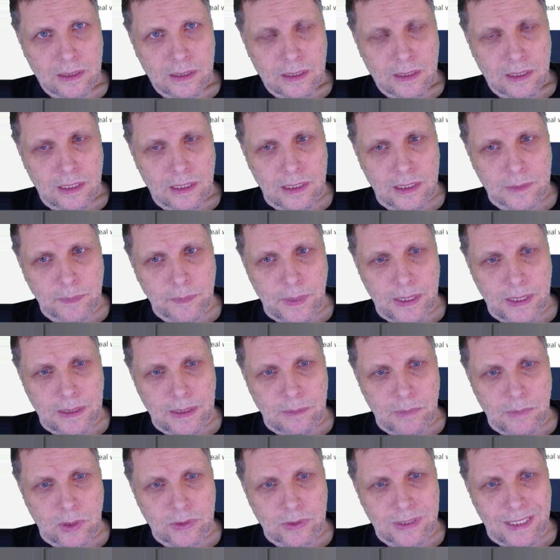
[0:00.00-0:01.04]
It's been the
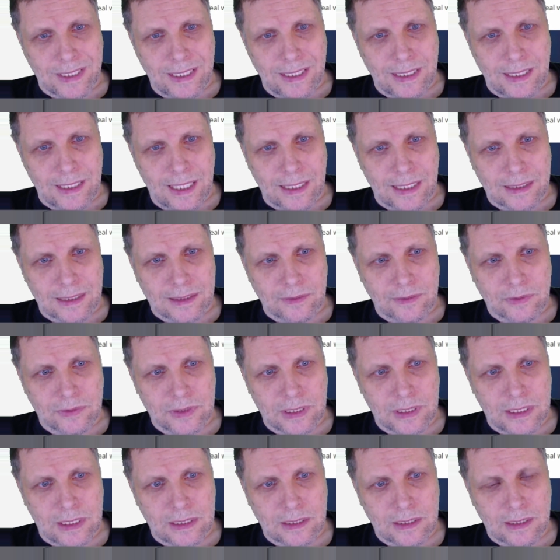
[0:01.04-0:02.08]
most inactive
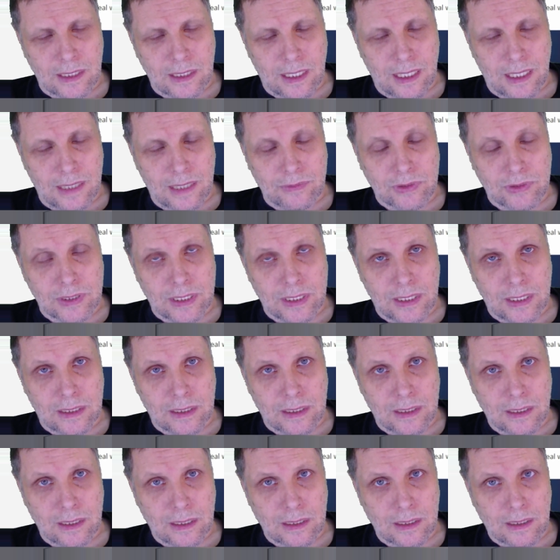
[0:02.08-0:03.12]
season I've seen
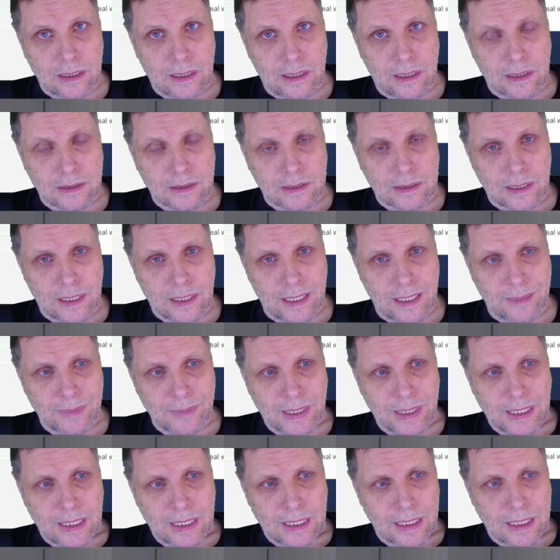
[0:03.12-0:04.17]
in a long time,
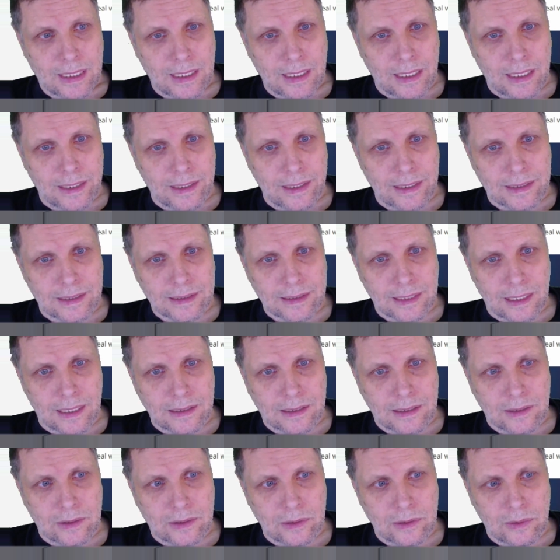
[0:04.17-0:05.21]
and I think it's got
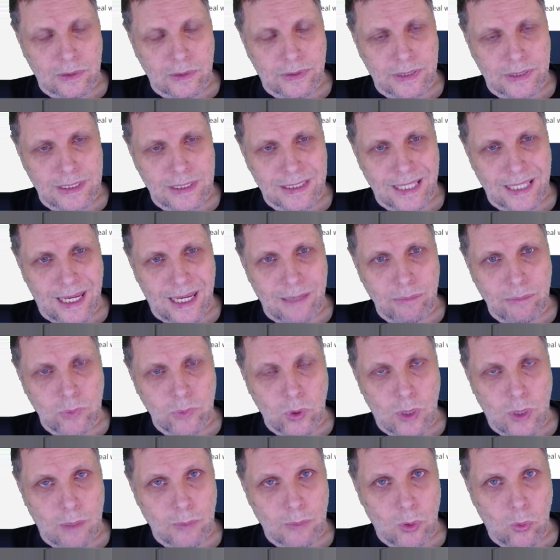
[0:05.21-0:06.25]
to do with these
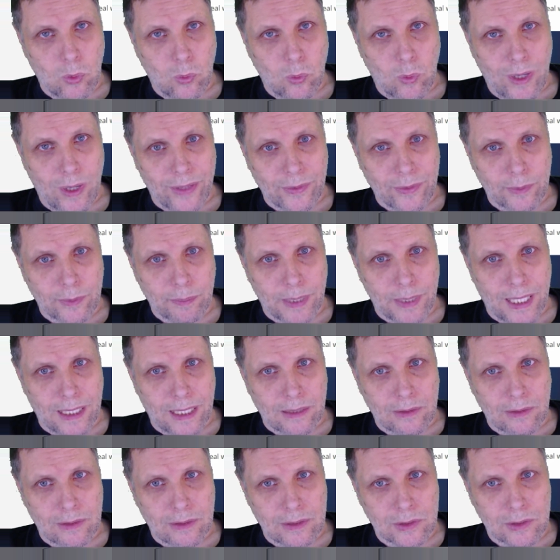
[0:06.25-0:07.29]
abnormal weather
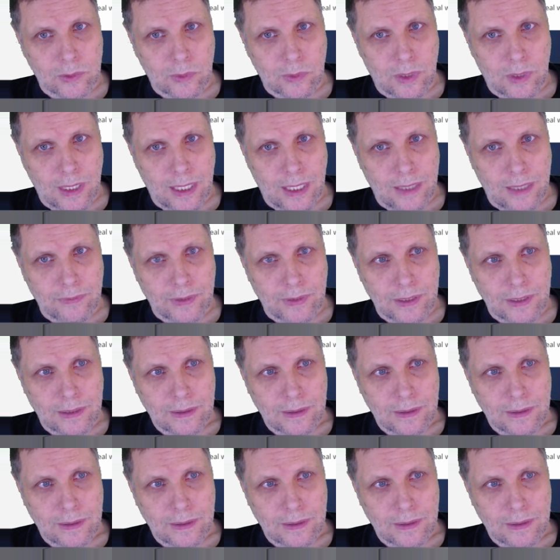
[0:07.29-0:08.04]
patterns we're having.